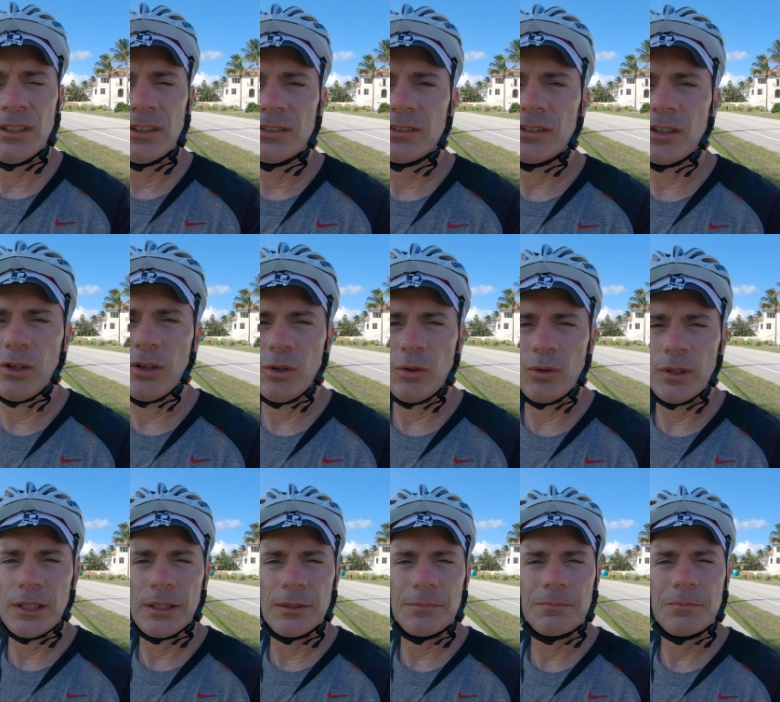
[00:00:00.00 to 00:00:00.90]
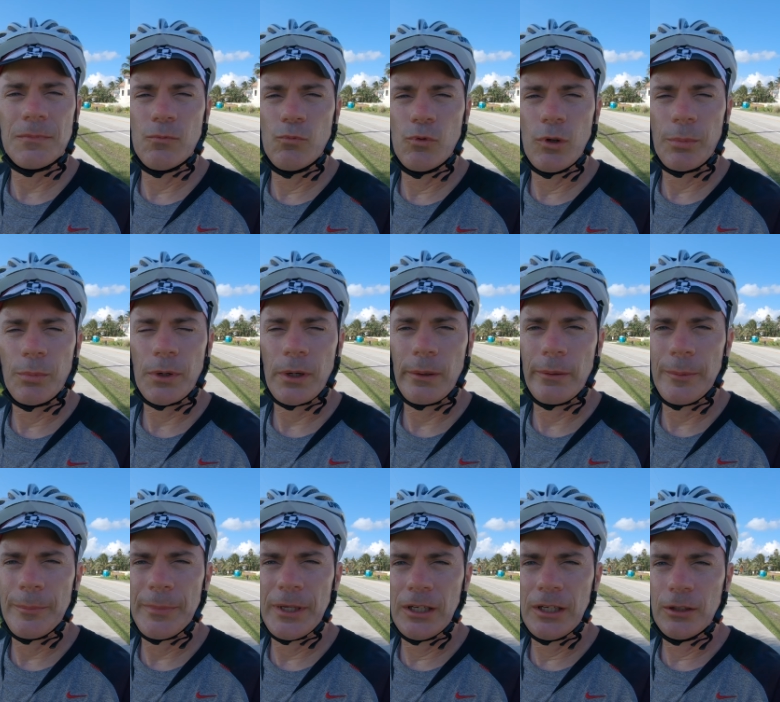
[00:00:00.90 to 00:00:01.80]
So it will
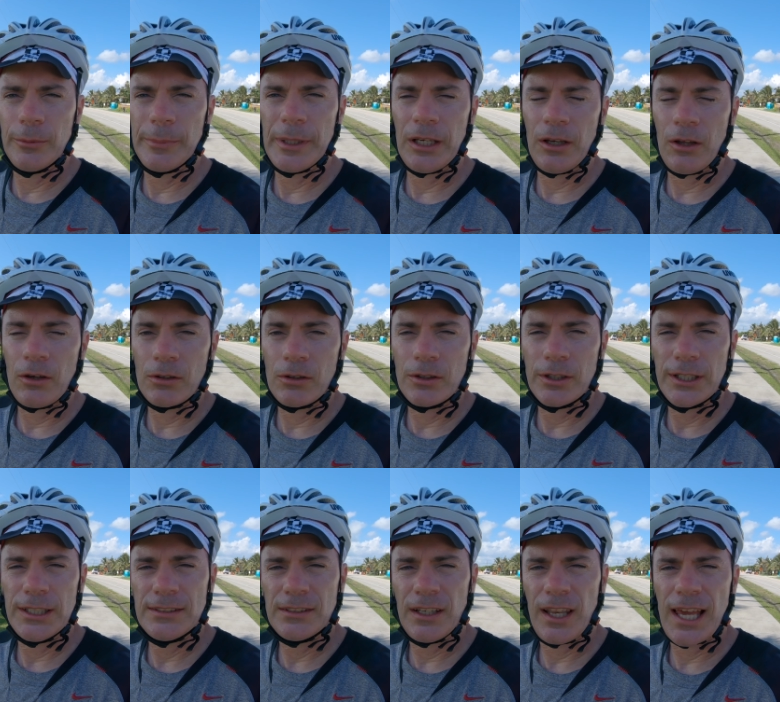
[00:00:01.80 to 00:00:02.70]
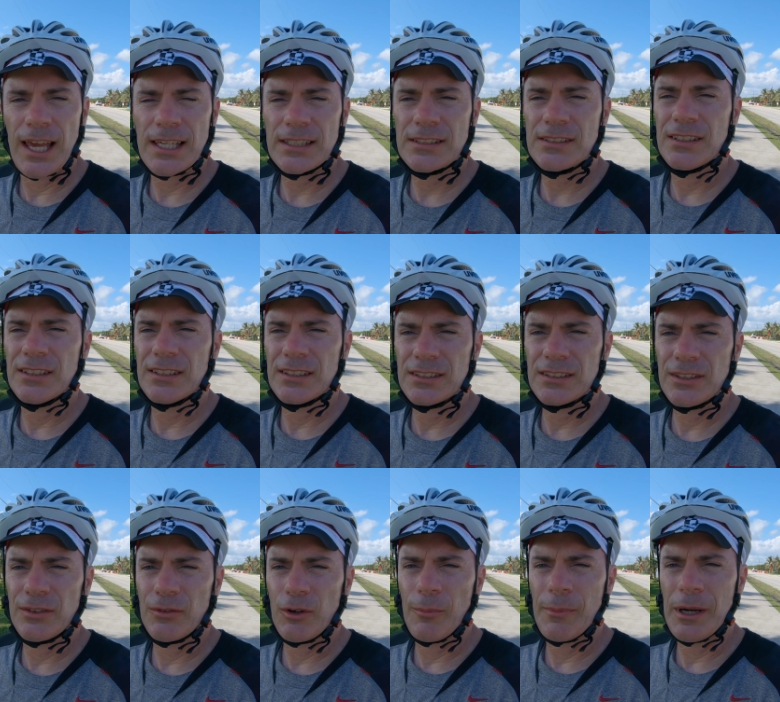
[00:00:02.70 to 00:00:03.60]
probably be a little bit longer these last
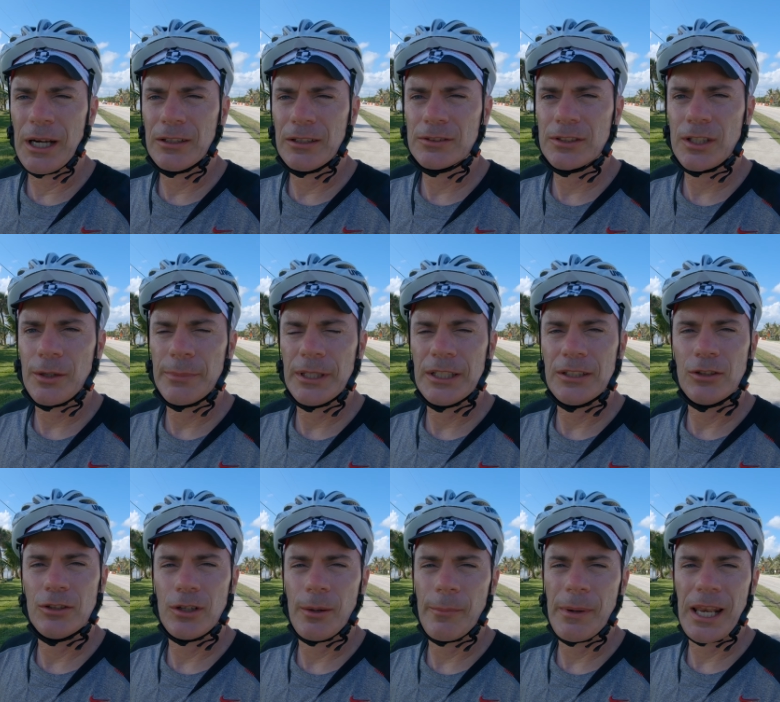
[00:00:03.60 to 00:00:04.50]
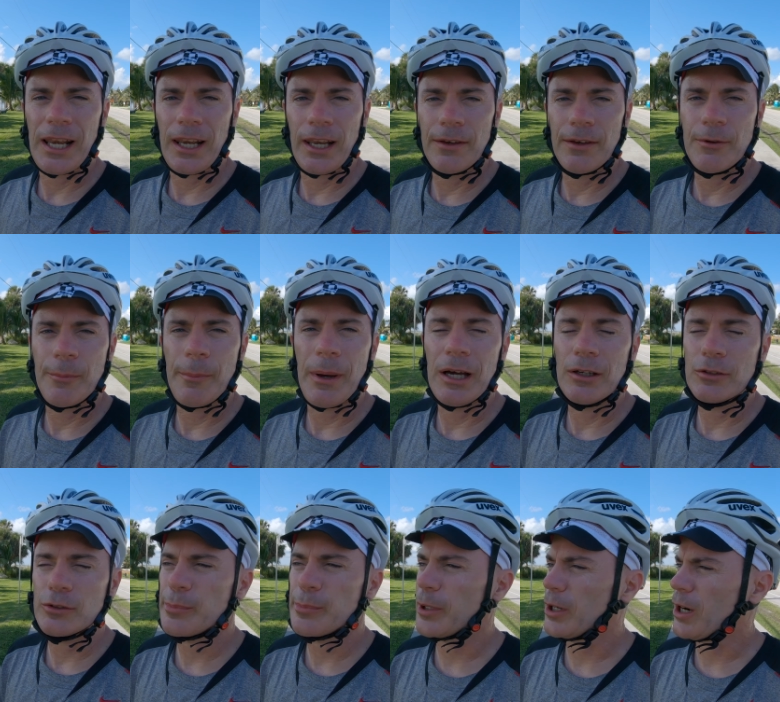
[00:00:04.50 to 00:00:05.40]
several miles. I've been doing about 11
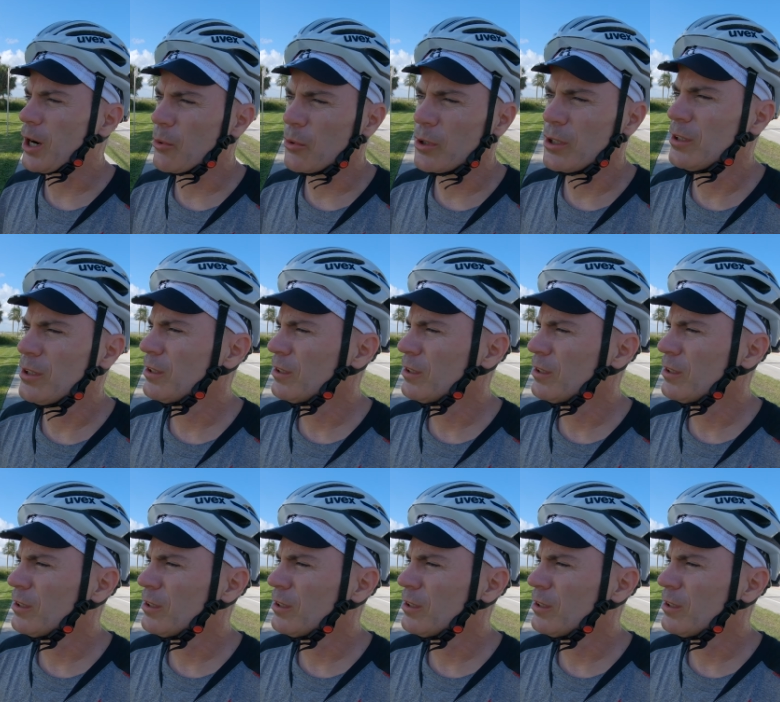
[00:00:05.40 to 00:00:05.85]
miles per hour.